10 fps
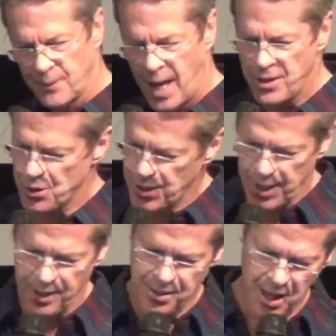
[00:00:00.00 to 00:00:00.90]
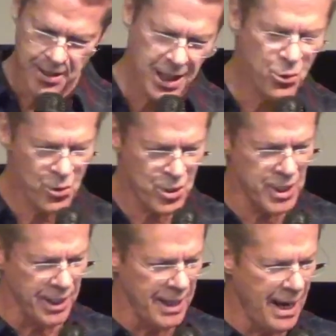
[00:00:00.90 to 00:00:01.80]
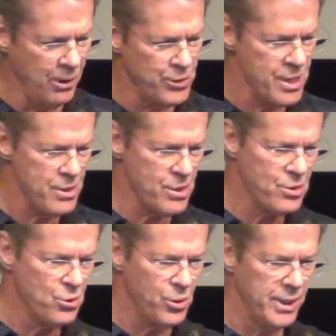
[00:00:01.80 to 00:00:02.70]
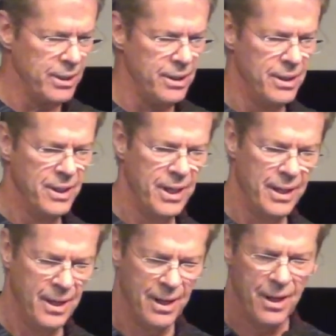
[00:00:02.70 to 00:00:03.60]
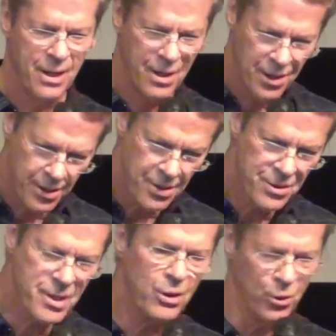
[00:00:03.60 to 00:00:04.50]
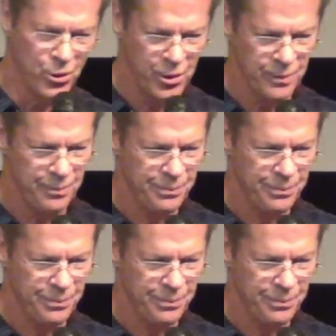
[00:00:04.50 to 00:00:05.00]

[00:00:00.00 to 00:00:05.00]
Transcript: I just think it's, it's interesting how Jesus treated sinners.